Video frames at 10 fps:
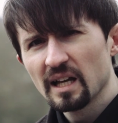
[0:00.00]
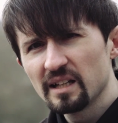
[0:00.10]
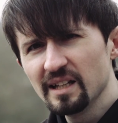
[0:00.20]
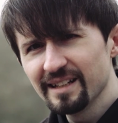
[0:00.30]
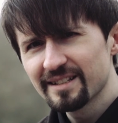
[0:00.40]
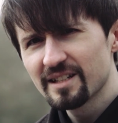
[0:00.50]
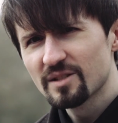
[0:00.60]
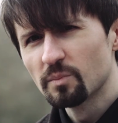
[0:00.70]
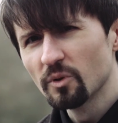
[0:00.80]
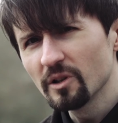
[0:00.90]
Yet
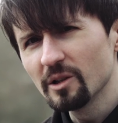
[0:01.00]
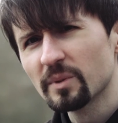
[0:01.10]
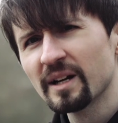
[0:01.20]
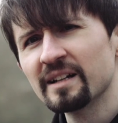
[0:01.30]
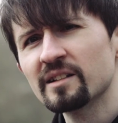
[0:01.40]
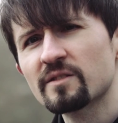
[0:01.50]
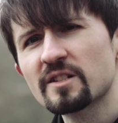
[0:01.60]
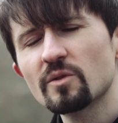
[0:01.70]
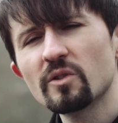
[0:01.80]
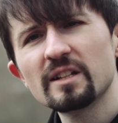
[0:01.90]
its brutal brand of
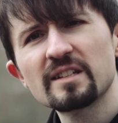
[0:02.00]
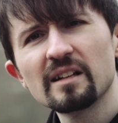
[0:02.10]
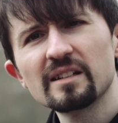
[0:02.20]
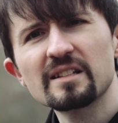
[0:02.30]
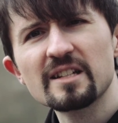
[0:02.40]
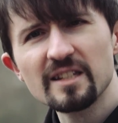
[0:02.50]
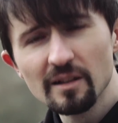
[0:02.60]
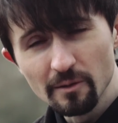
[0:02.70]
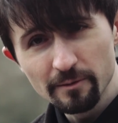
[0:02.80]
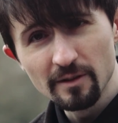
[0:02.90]
storytelling
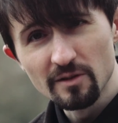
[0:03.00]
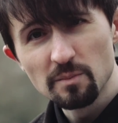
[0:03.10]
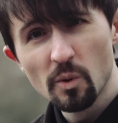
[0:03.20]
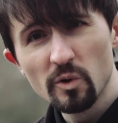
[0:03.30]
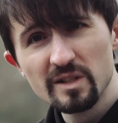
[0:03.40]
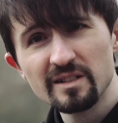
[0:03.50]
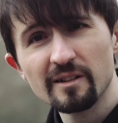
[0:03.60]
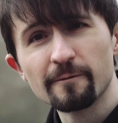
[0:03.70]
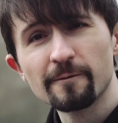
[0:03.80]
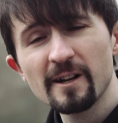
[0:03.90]
still feels potent
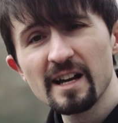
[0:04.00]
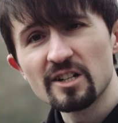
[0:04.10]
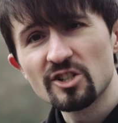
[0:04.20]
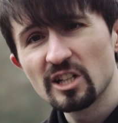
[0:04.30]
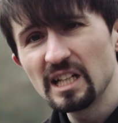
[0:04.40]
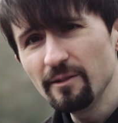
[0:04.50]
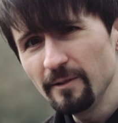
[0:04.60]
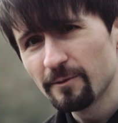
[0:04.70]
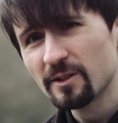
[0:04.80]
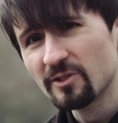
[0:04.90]
and fresh,
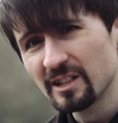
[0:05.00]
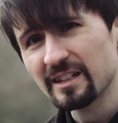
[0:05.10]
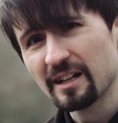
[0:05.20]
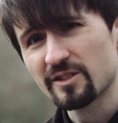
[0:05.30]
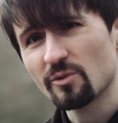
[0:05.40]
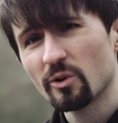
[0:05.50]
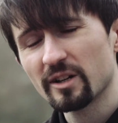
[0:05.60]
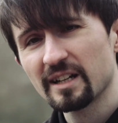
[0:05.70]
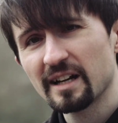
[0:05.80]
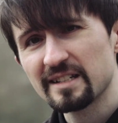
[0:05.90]
even if you really have to
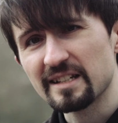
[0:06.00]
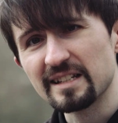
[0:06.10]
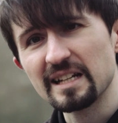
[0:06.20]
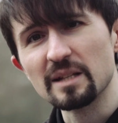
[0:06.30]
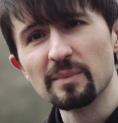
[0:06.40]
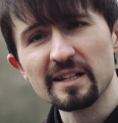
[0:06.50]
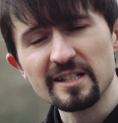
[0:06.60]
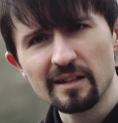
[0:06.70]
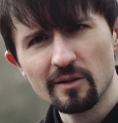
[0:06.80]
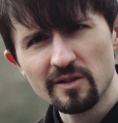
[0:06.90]
work at it to get the
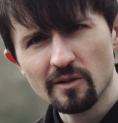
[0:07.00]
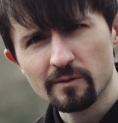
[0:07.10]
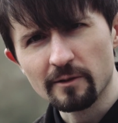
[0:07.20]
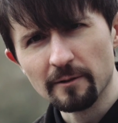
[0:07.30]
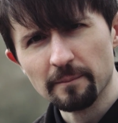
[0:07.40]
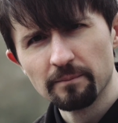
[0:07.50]
best out of it.